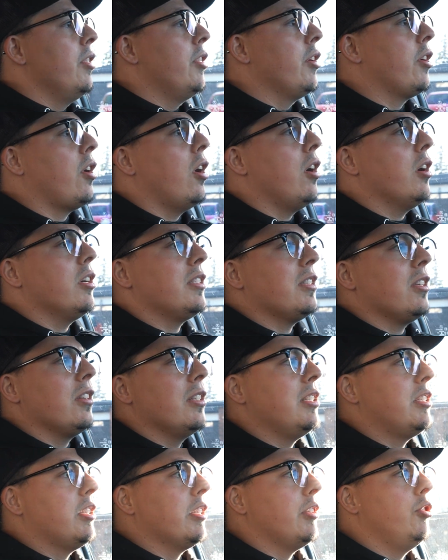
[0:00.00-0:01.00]
The car still
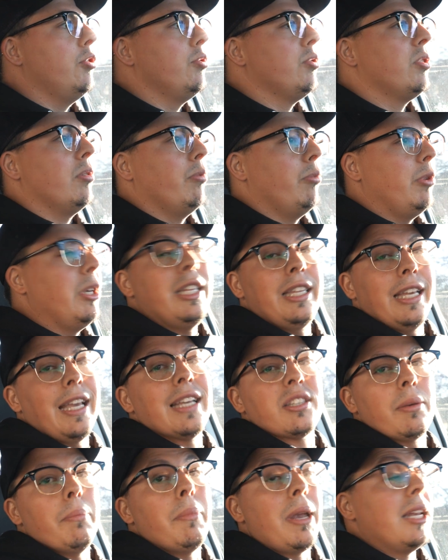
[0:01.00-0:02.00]
needs to we need to
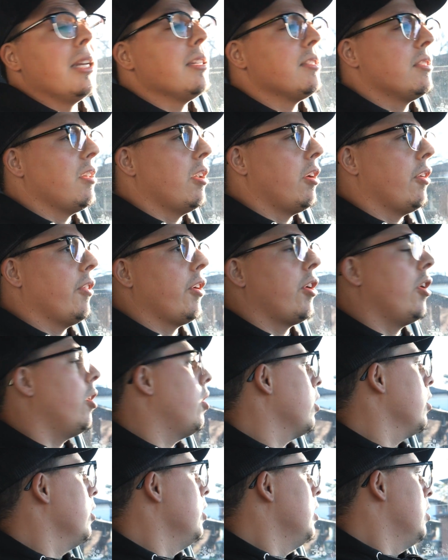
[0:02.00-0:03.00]
get some maintenance done on the
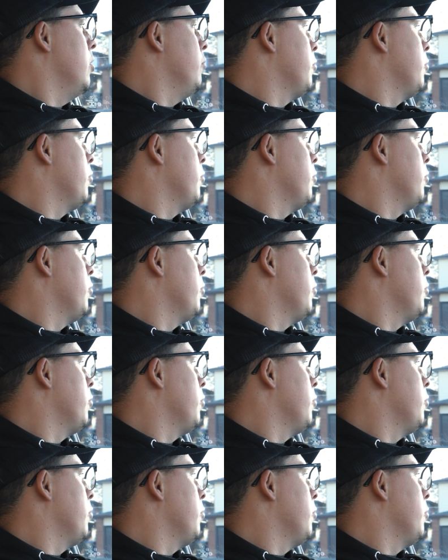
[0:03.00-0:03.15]
car.